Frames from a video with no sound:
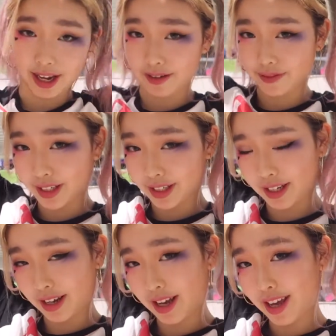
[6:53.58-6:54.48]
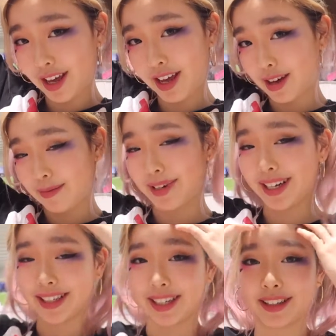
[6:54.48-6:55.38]
I haven't done
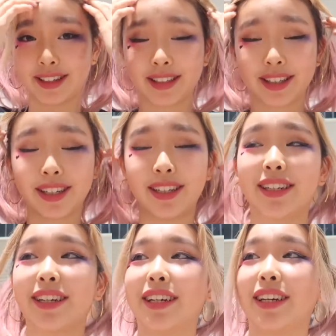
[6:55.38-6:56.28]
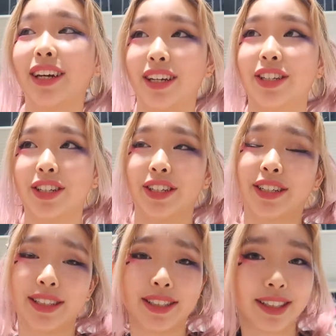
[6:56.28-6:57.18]
pigtails in
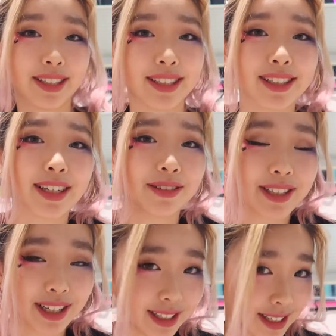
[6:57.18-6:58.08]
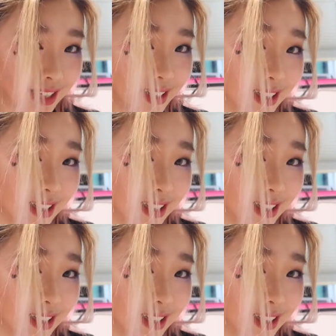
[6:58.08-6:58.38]
ages, since I was like 10.